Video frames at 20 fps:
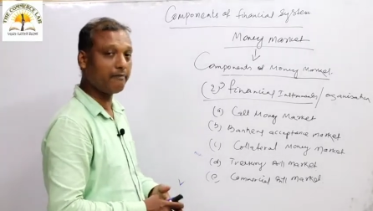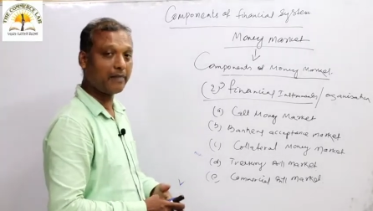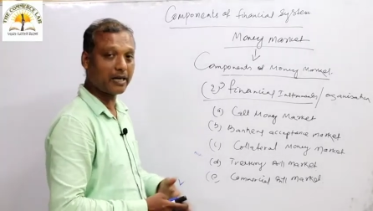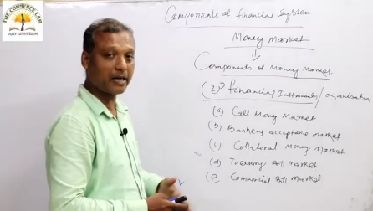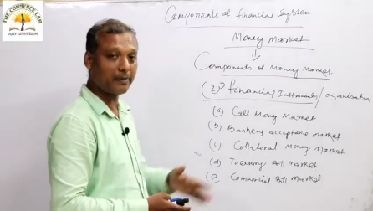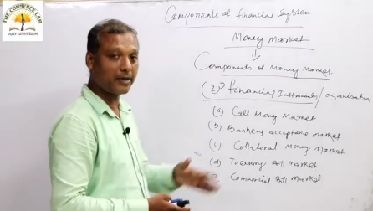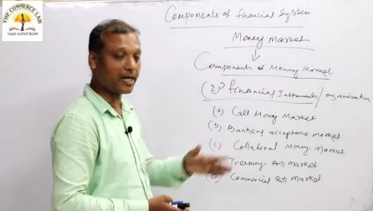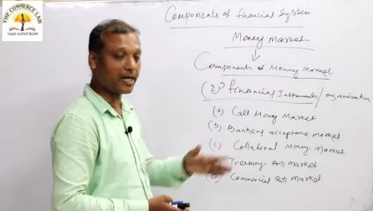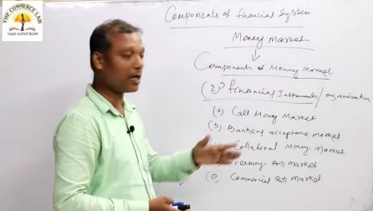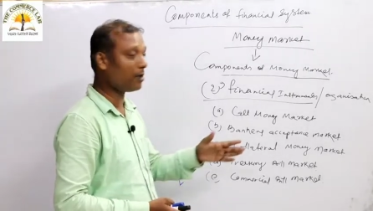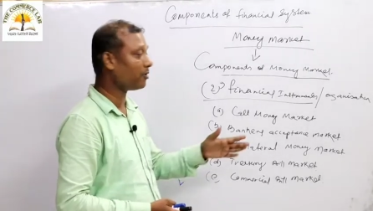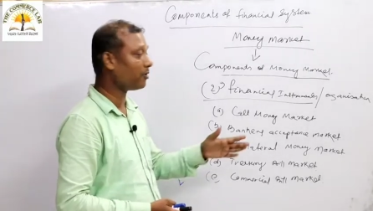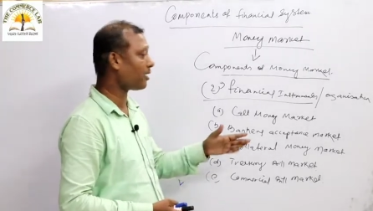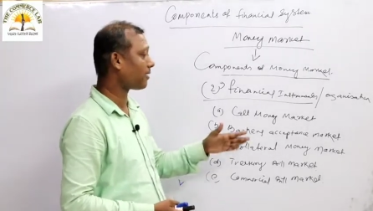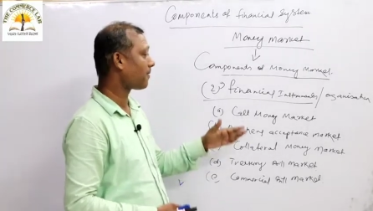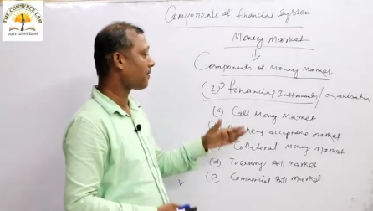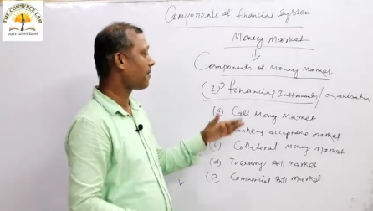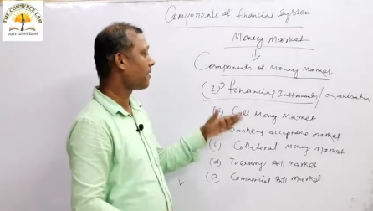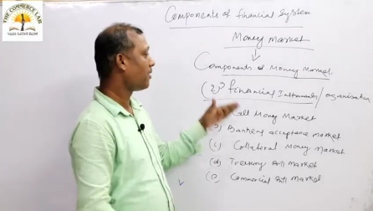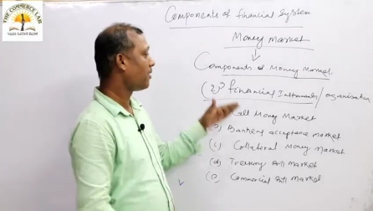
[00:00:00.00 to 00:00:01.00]
Let me tell you
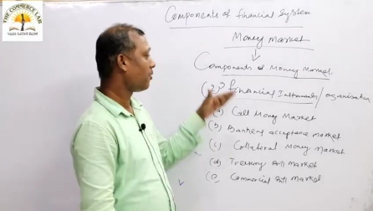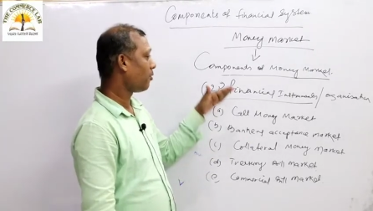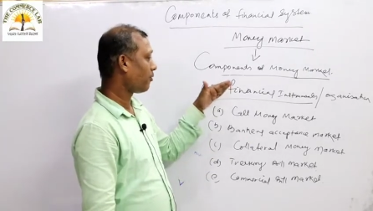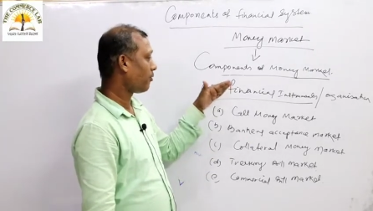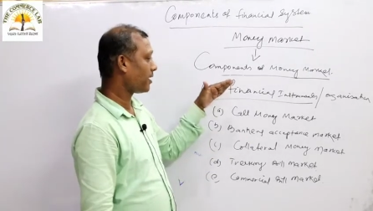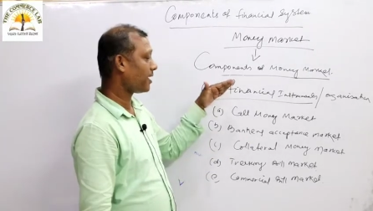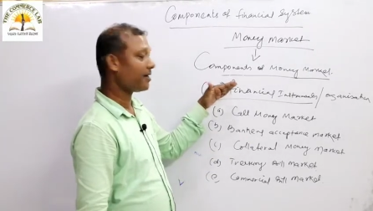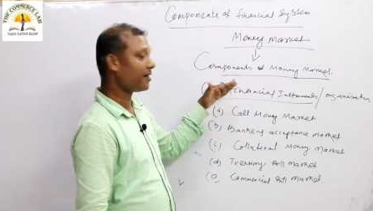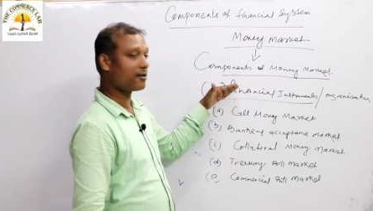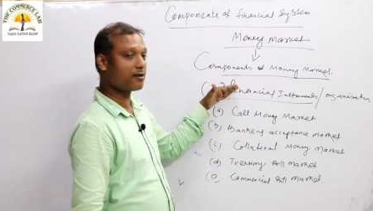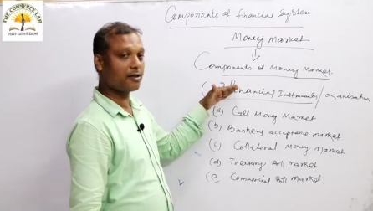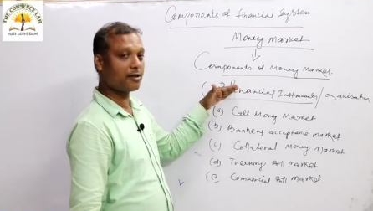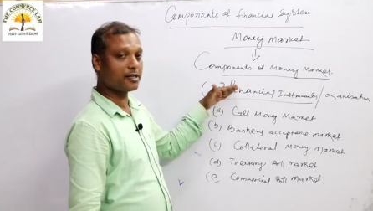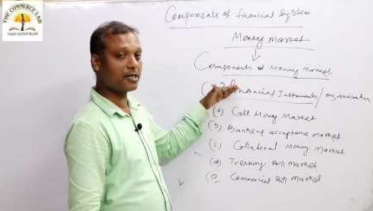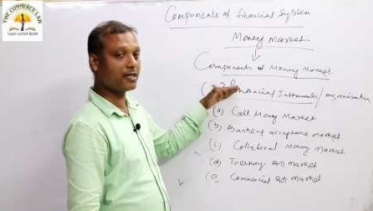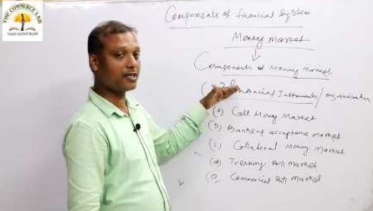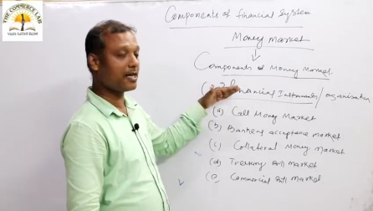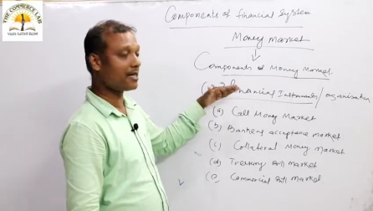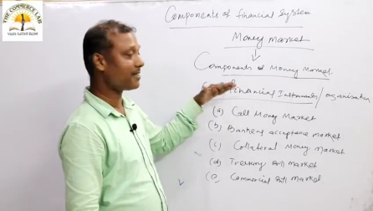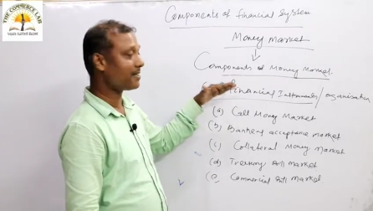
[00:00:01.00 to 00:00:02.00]
that we are
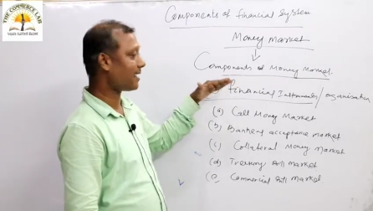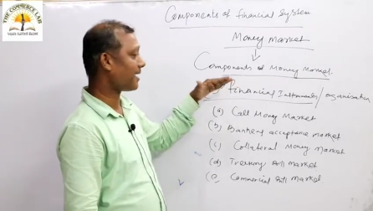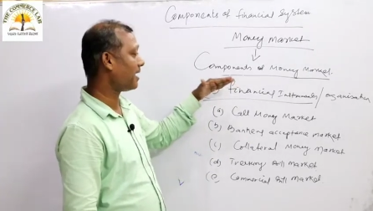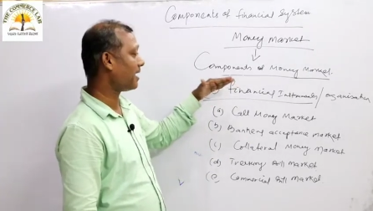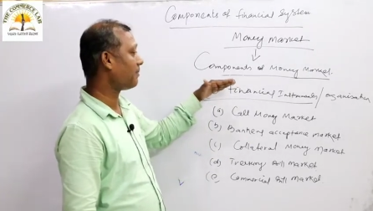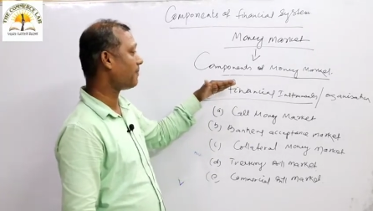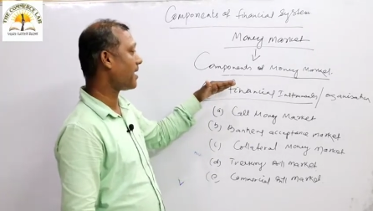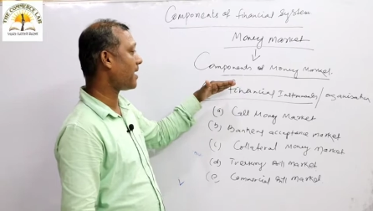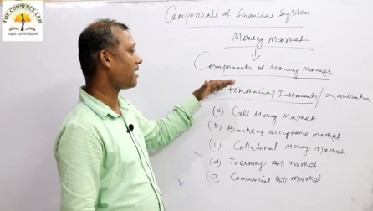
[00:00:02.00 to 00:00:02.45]
discussing the second